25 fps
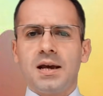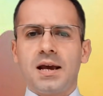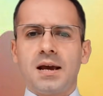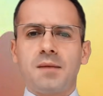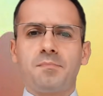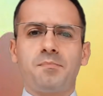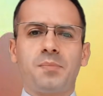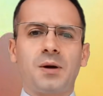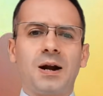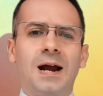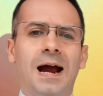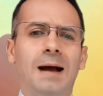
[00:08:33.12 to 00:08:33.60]

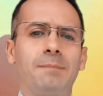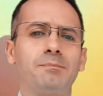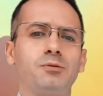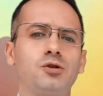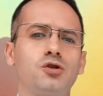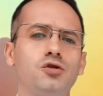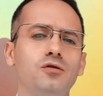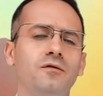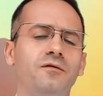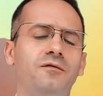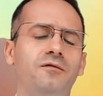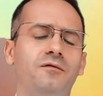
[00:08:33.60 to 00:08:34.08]
And
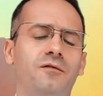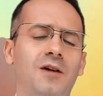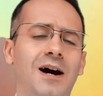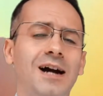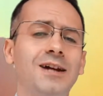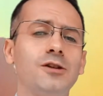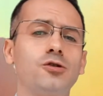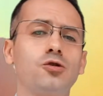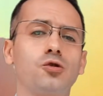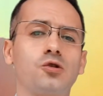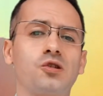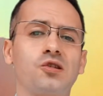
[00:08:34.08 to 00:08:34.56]
perhaps you
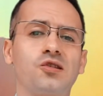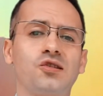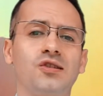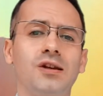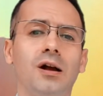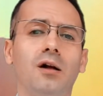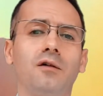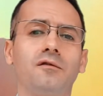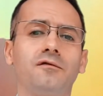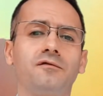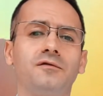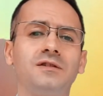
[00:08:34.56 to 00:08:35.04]
find
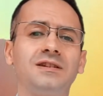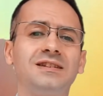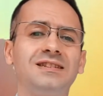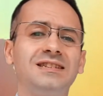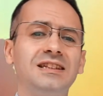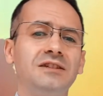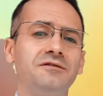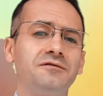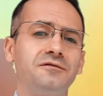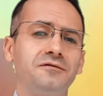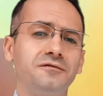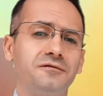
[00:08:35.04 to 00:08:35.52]
yourself
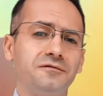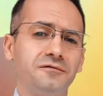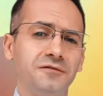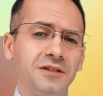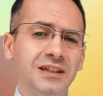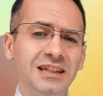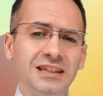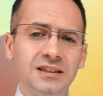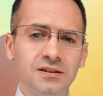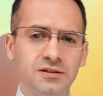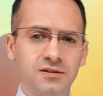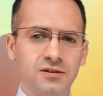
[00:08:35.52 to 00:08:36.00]

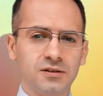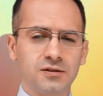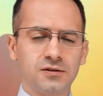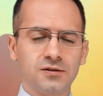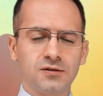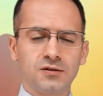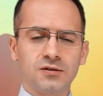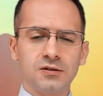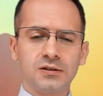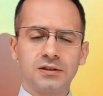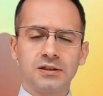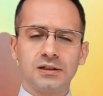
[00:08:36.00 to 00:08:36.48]

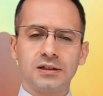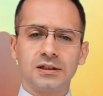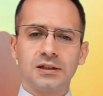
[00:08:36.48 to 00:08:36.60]
defeated